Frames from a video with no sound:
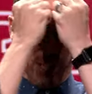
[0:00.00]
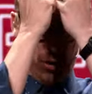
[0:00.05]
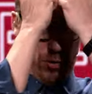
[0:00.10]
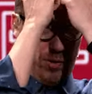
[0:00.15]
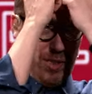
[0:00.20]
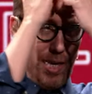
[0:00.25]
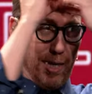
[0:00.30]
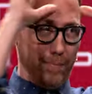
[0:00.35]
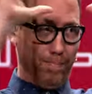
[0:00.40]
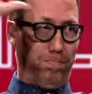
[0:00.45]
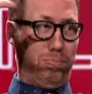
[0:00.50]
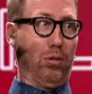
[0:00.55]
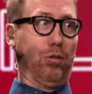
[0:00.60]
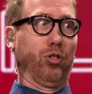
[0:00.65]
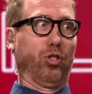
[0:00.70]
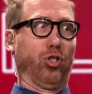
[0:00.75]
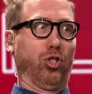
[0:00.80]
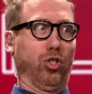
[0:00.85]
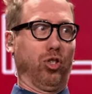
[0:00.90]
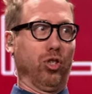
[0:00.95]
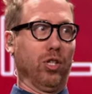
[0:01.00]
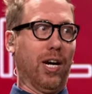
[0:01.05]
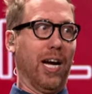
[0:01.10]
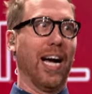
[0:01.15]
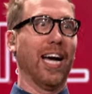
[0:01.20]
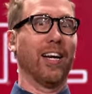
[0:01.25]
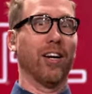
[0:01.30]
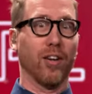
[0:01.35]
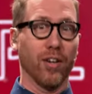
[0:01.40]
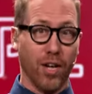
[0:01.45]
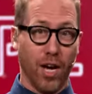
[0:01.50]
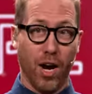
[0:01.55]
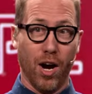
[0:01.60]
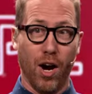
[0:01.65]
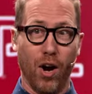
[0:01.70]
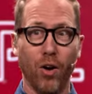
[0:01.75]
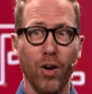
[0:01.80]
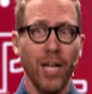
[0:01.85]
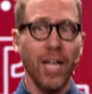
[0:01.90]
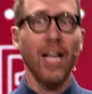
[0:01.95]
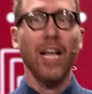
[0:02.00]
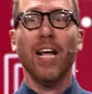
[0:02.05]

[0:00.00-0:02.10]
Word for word: it was like, I don't know.